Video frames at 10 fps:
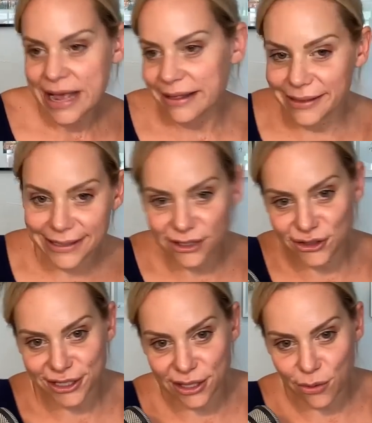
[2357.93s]
This is
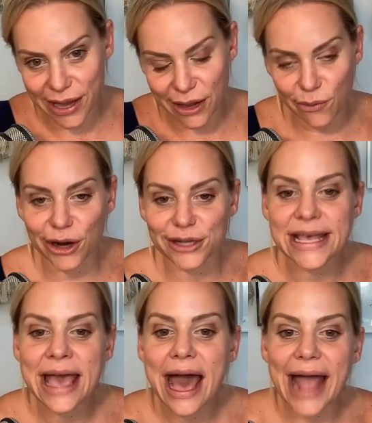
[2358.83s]
just the way it works.
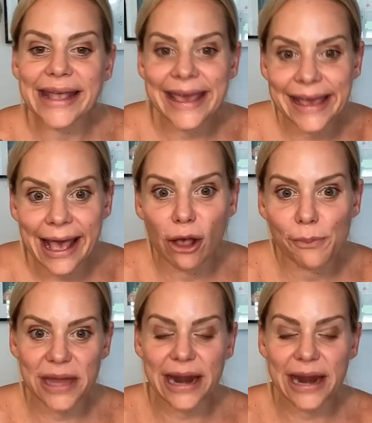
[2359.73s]
I can't help it.